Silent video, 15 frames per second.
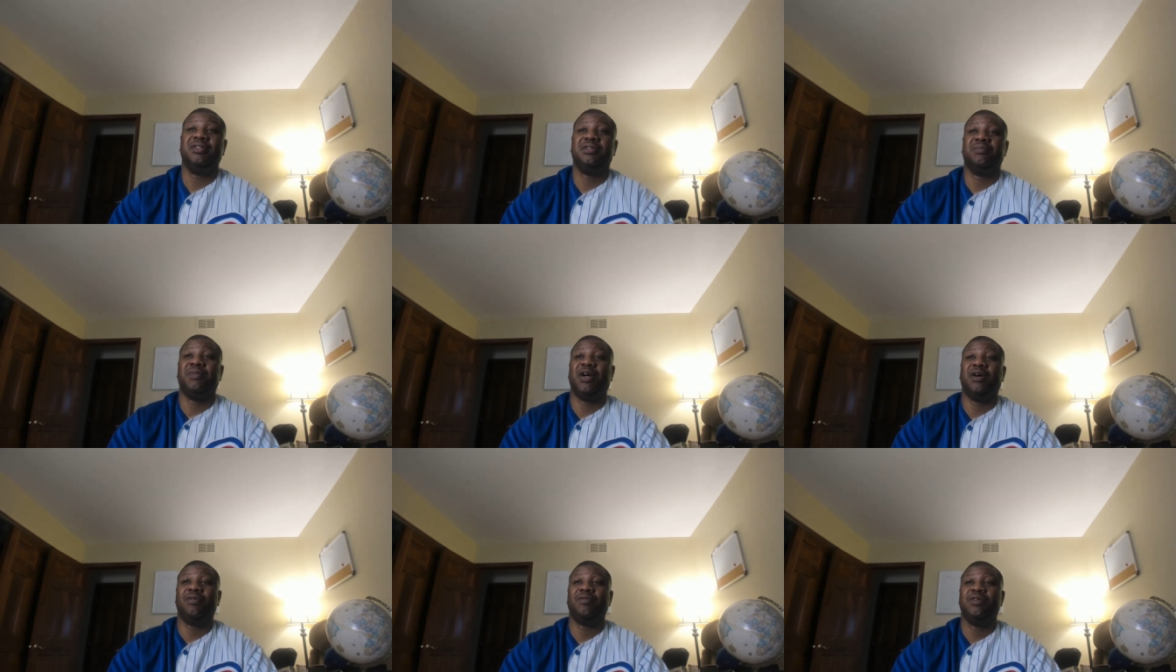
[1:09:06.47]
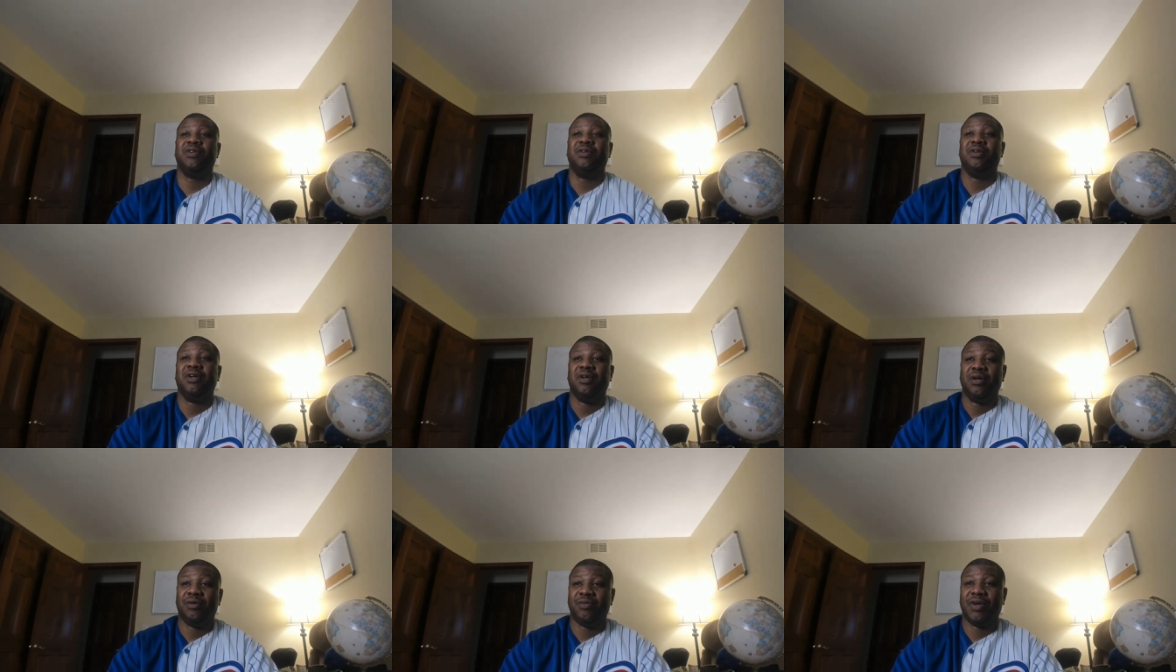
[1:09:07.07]
It's about re-
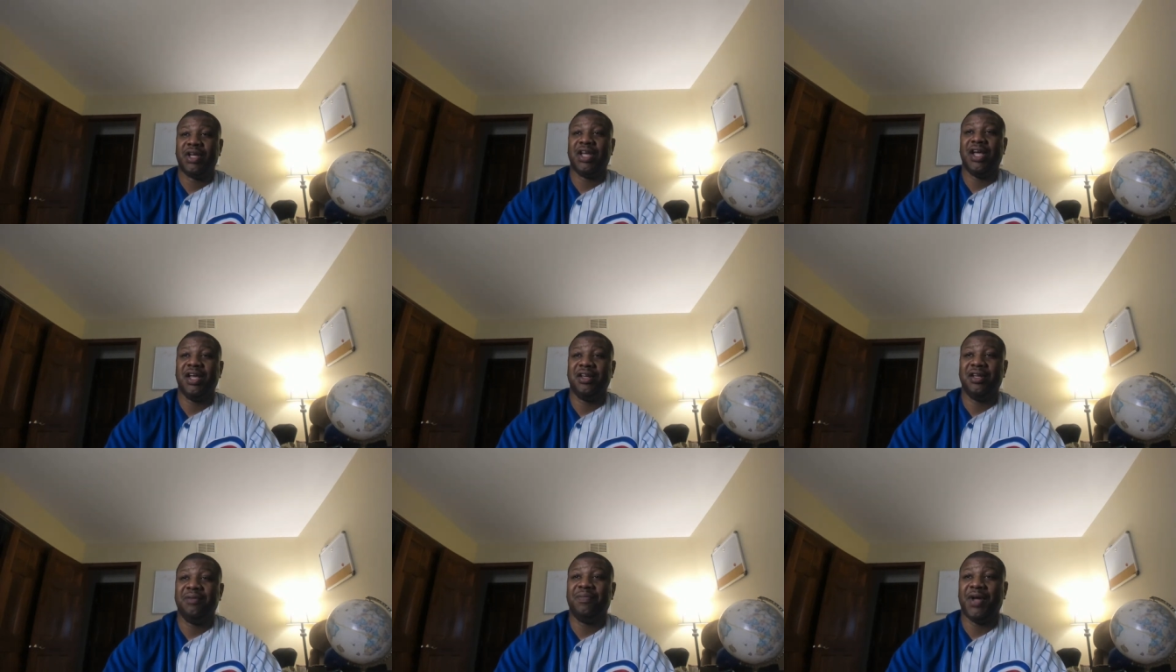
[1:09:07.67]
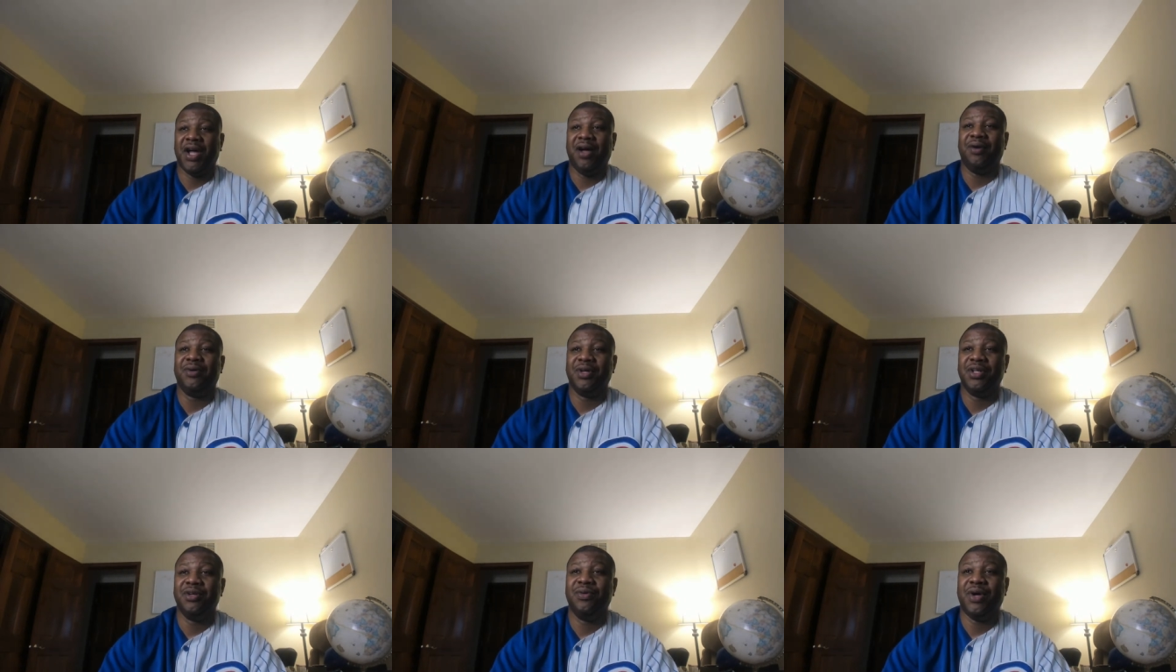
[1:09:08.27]
regaining
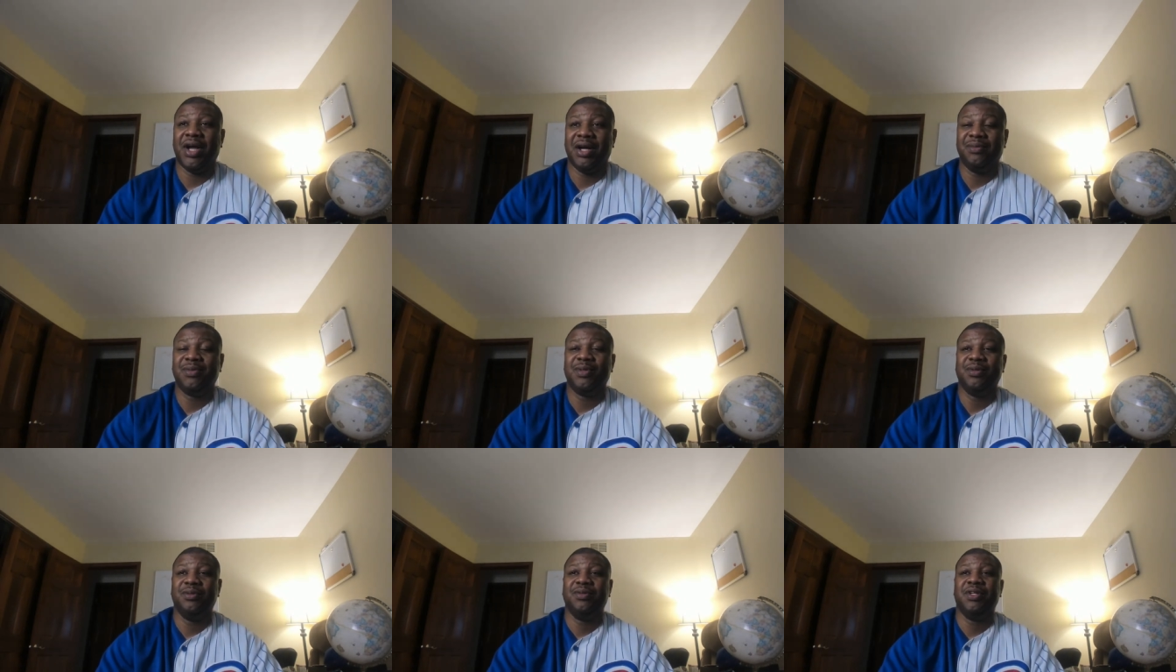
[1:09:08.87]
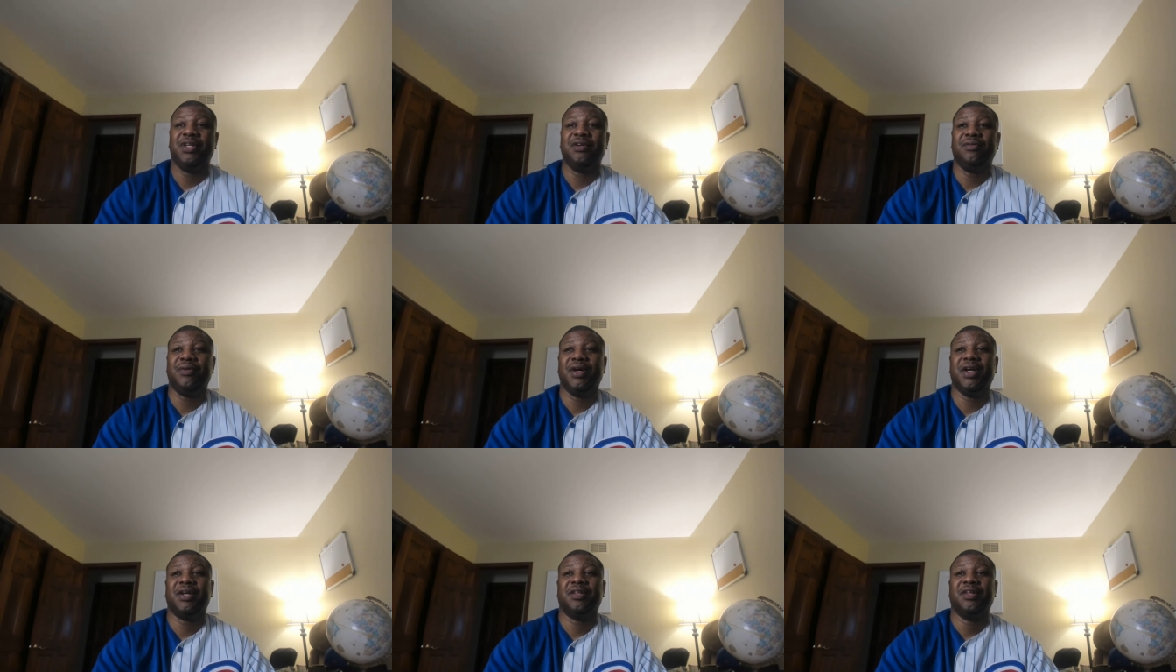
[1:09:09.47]
power. You're absolutely
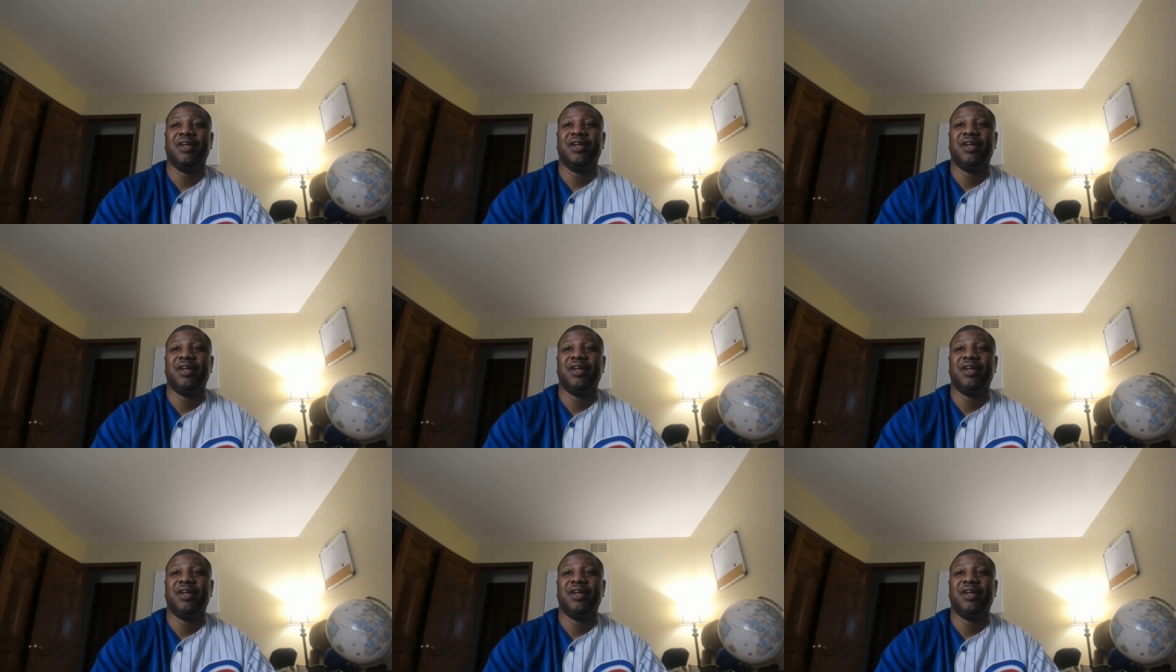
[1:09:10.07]
correct.